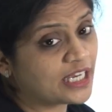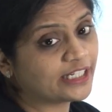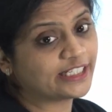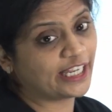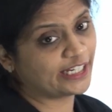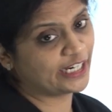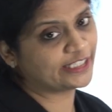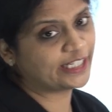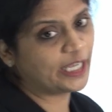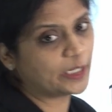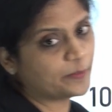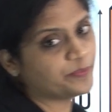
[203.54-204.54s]
are 10 and
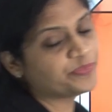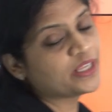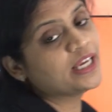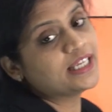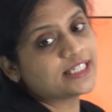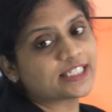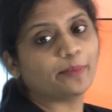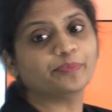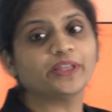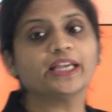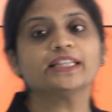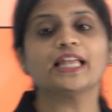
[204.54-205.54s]
10. Something